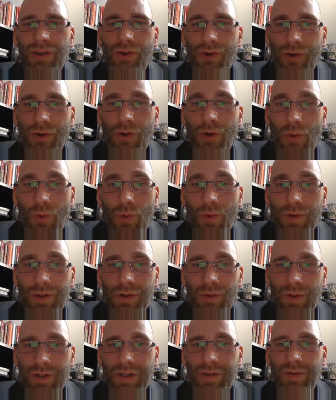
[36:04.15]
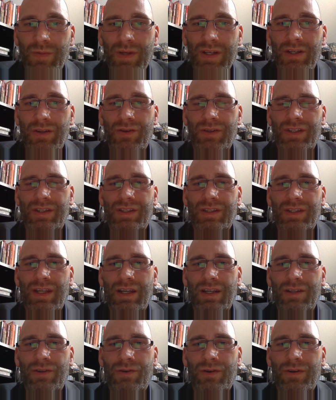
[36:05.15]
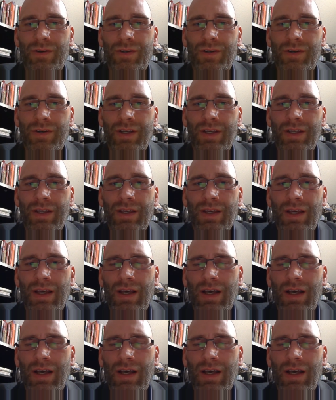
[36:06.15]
You're going to want to speak to your estate attorney,